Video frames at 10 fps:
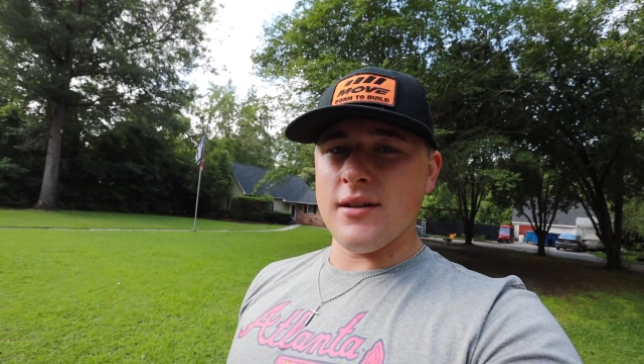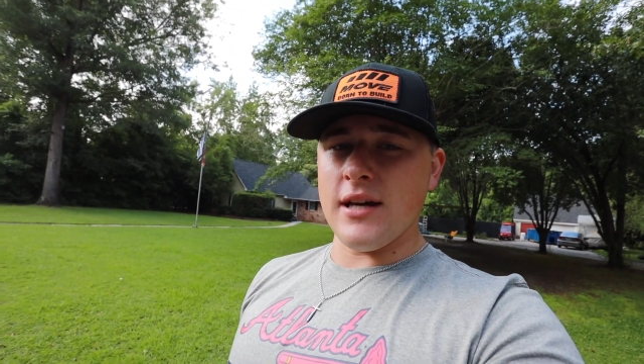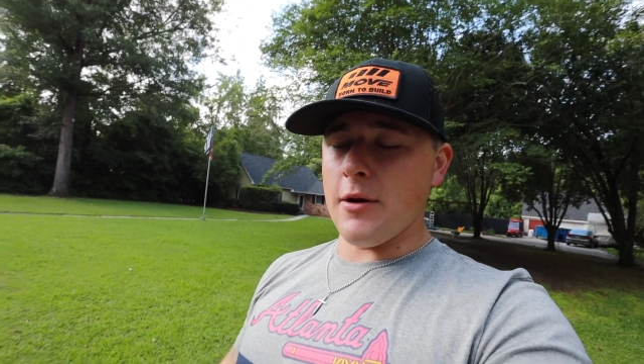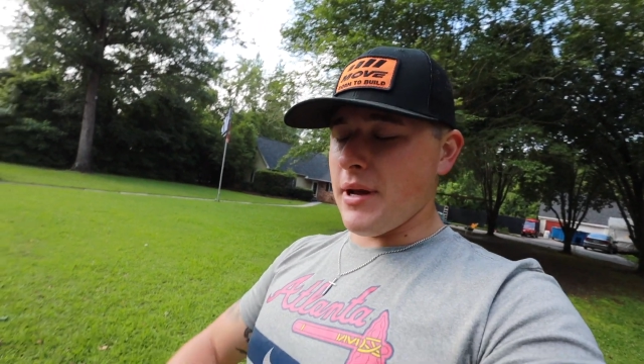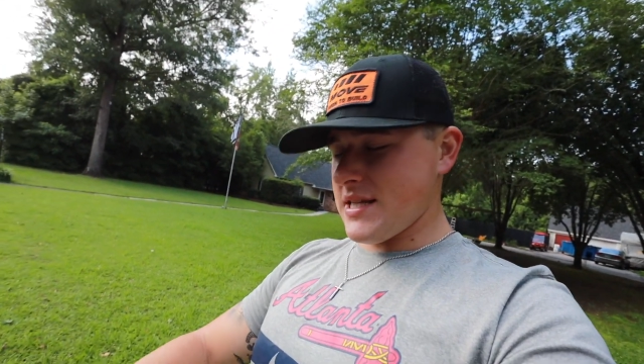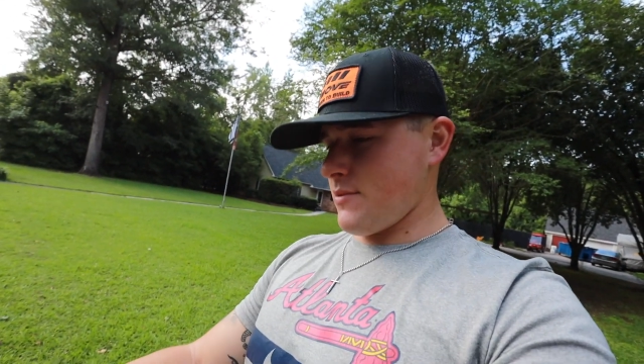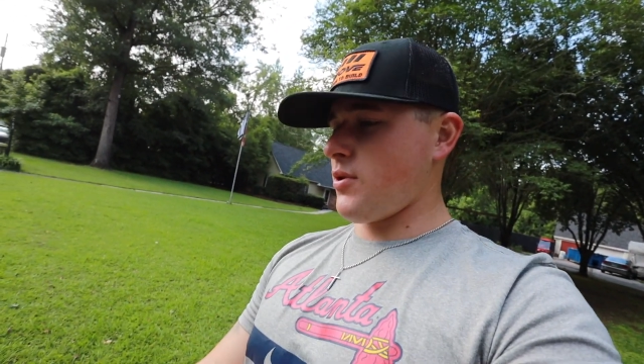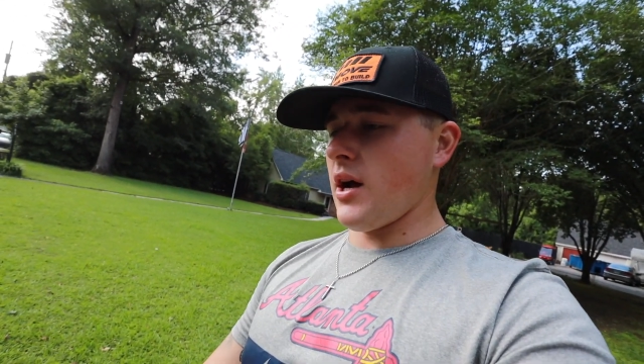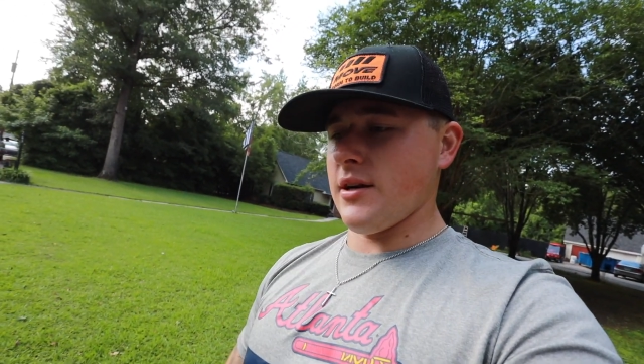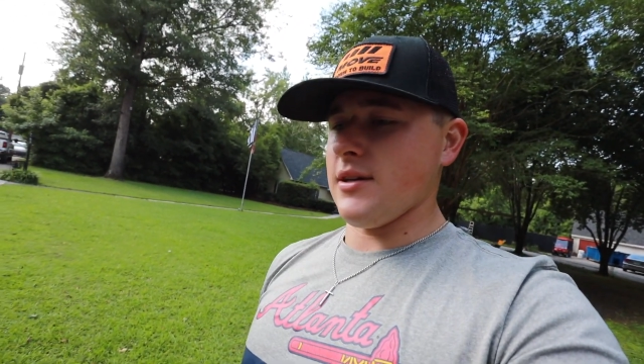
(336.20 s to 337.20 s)
and amazing
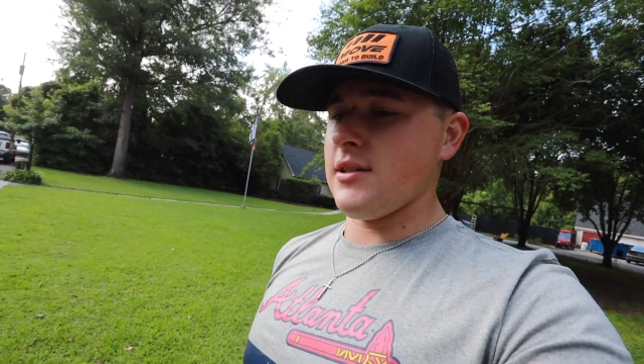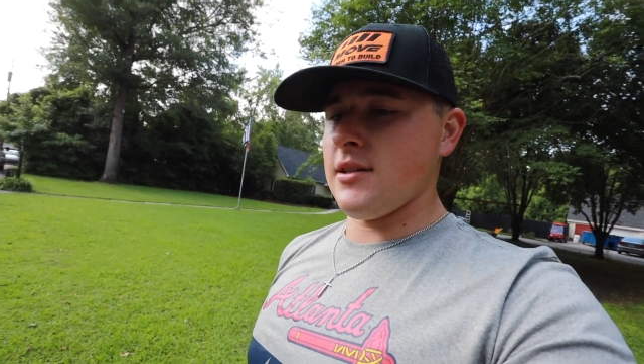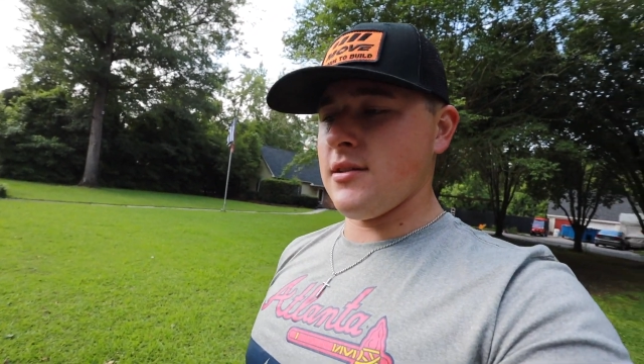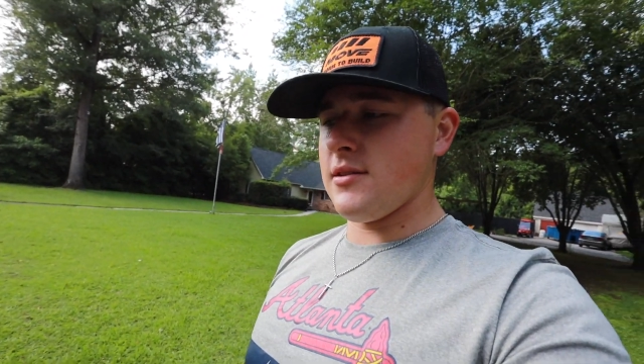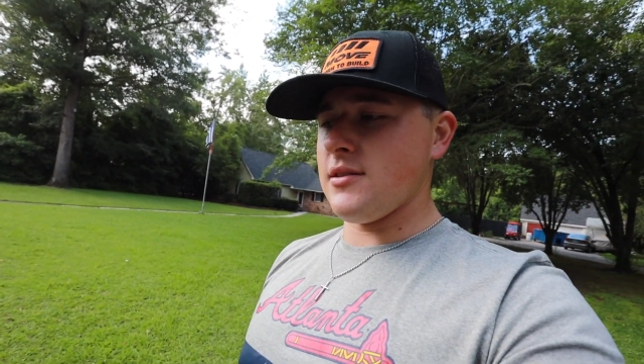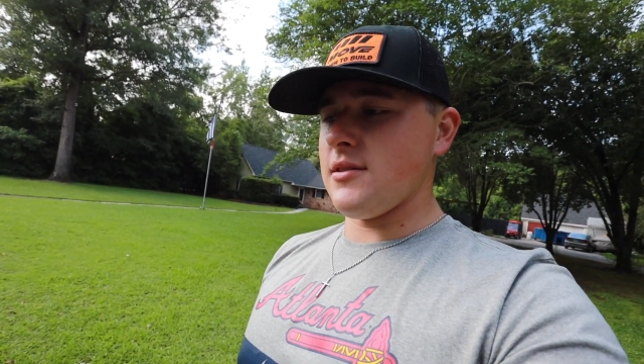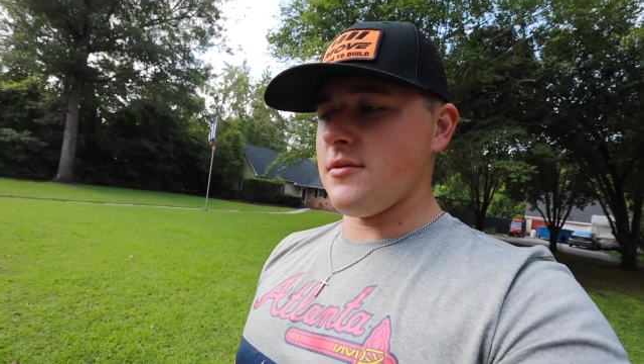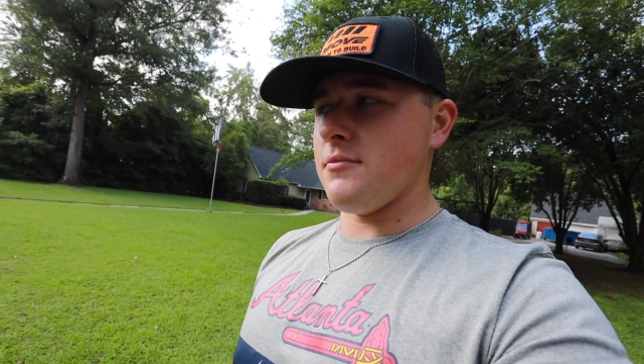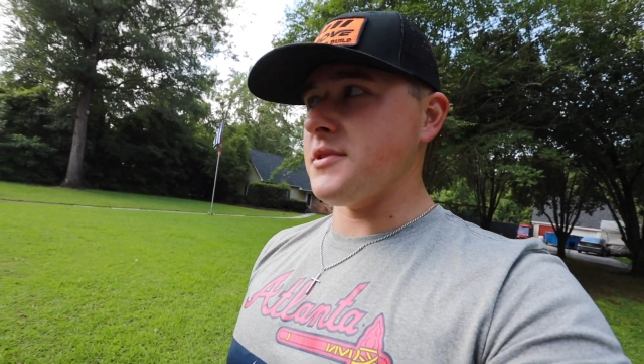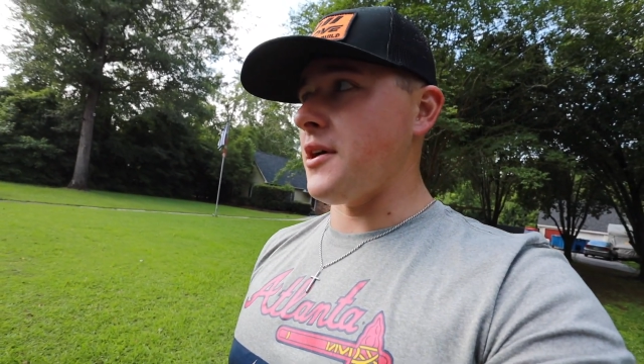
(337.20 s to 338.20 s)
product.
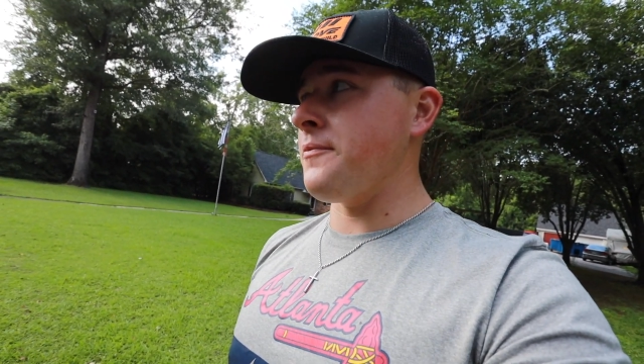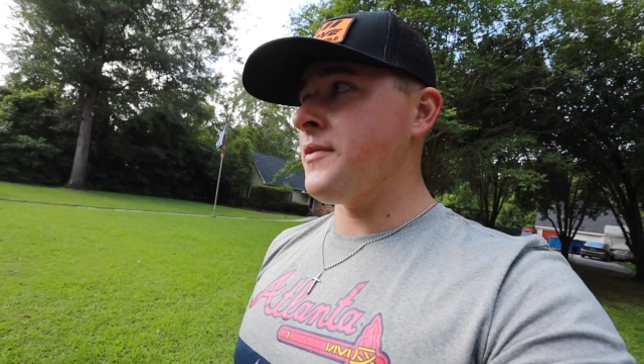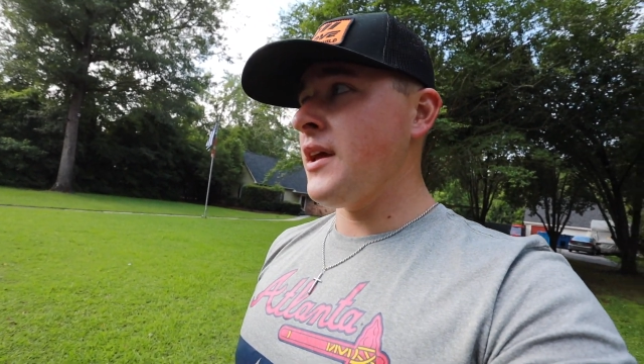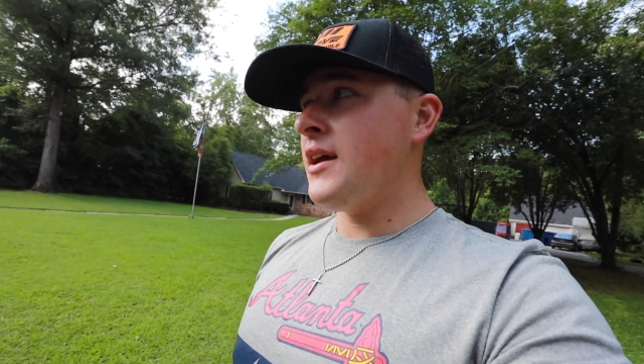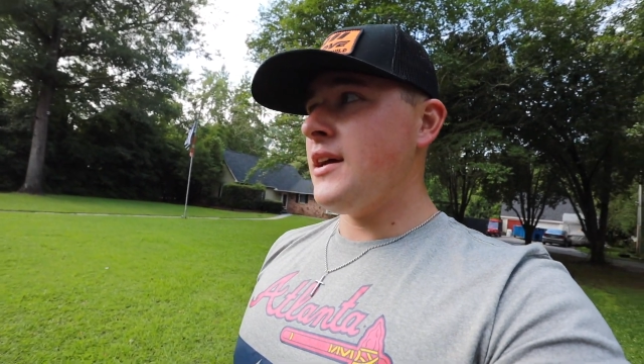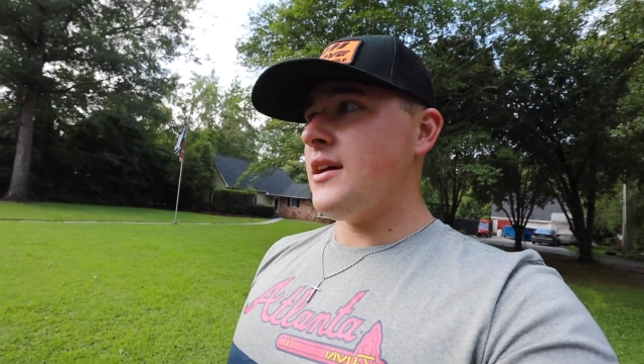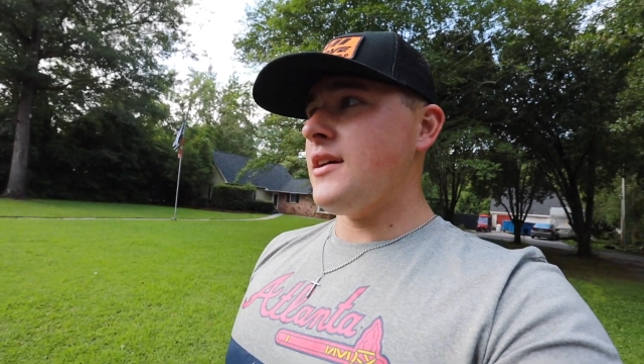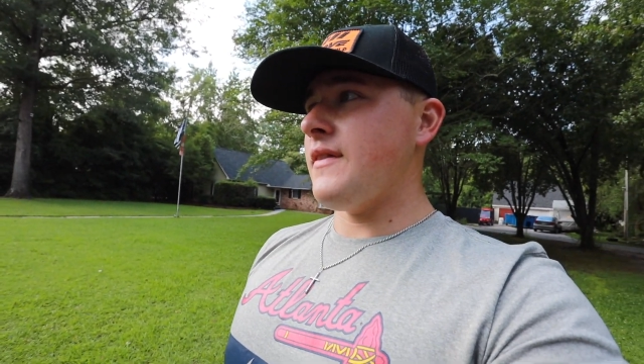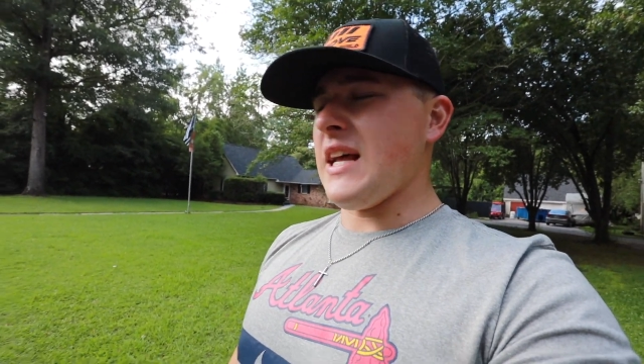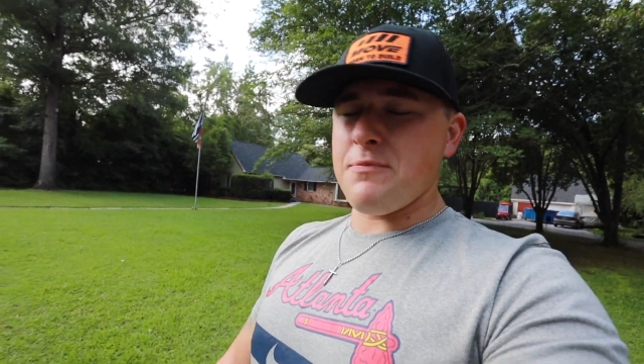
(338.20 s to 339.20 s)
So
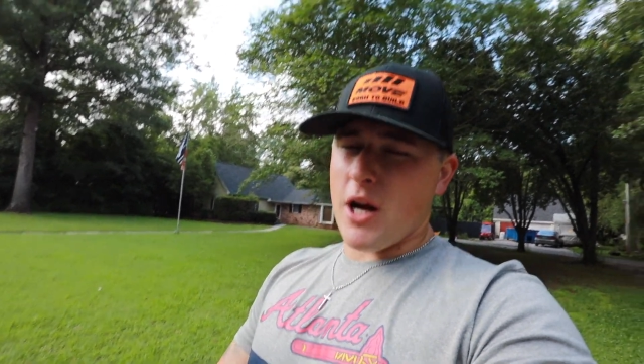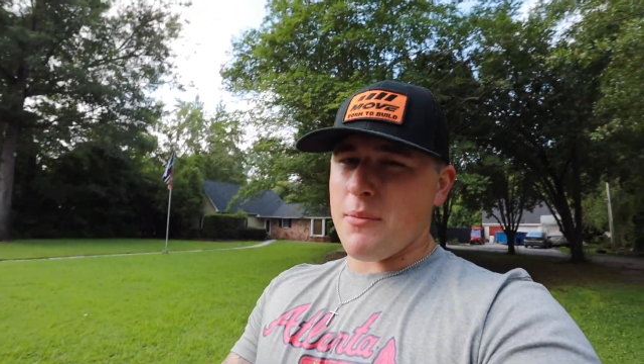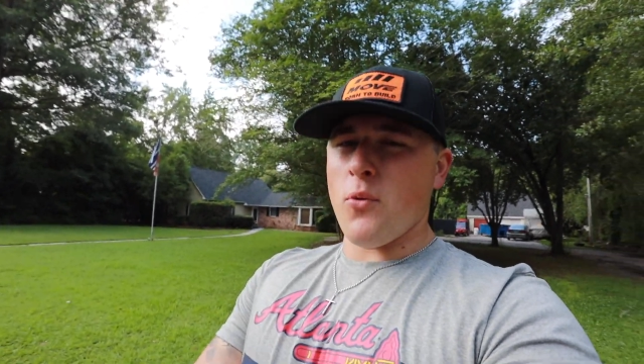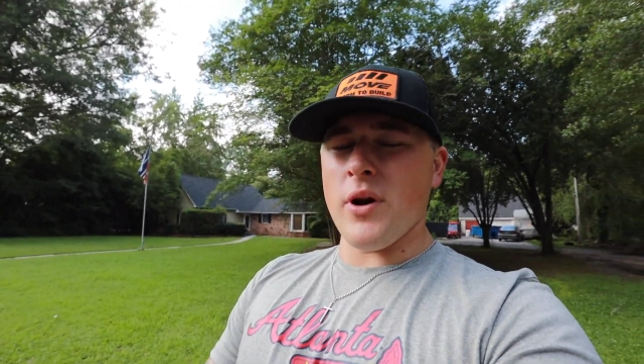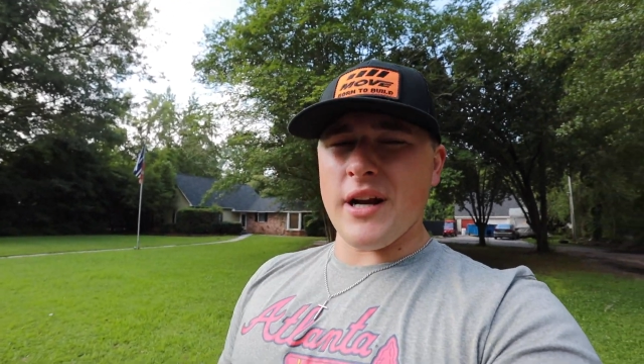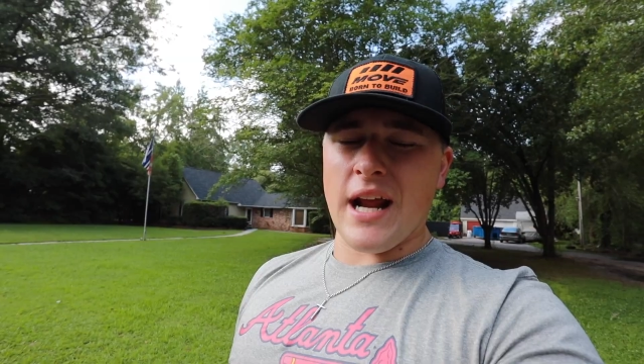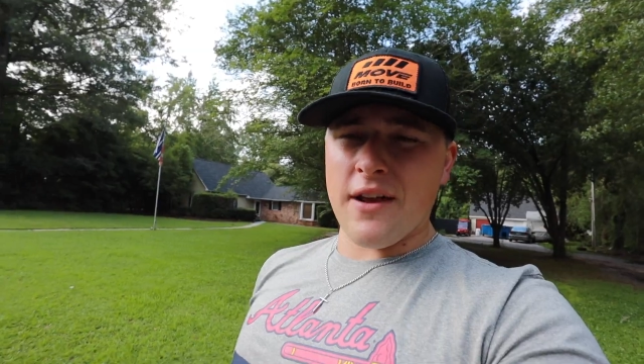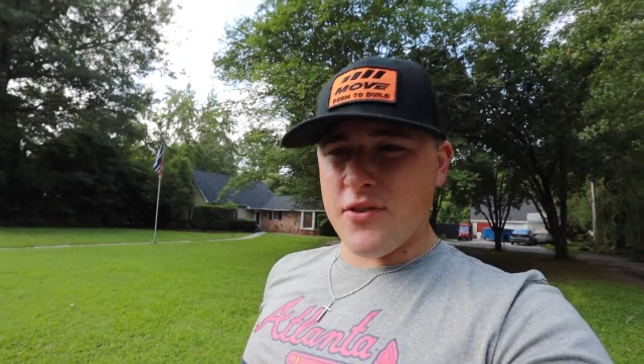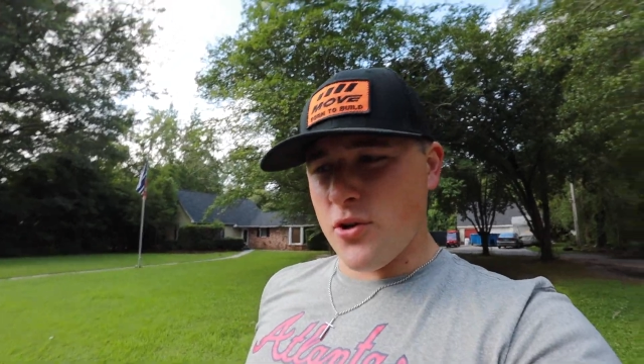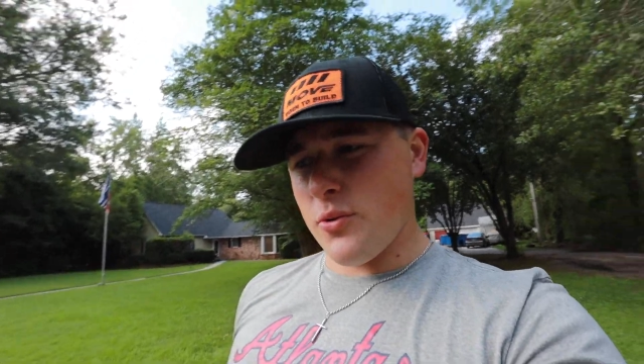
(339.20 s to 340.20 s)
that's probably my
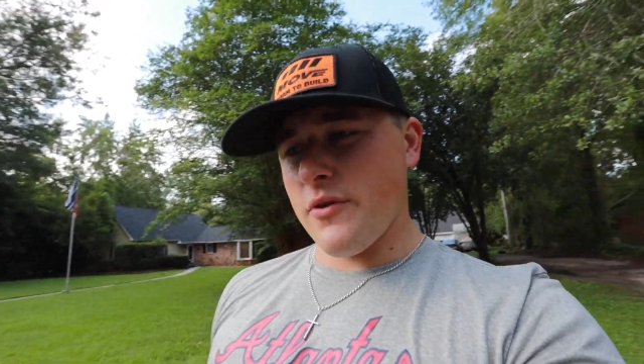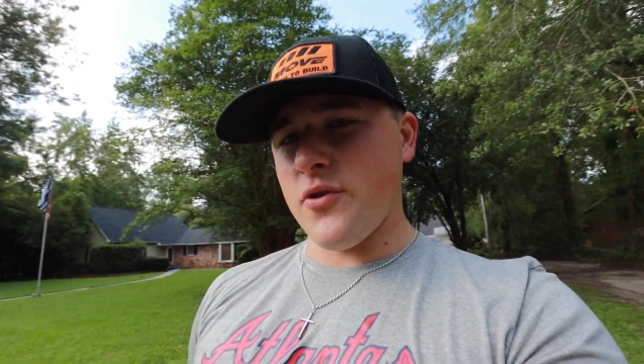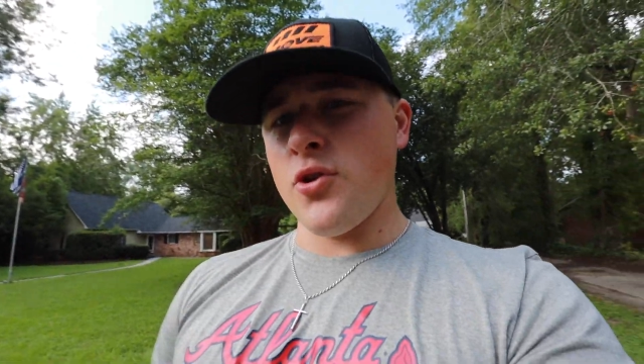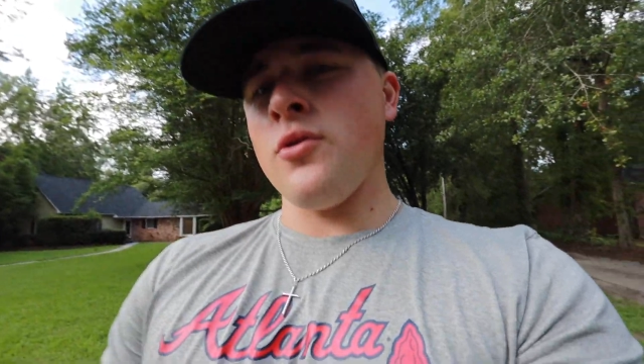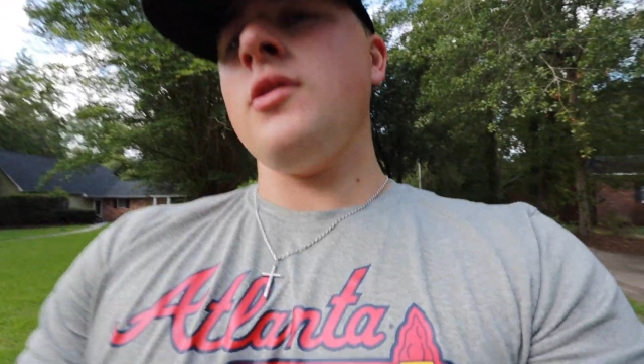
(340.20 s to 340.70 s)
1.5 year review.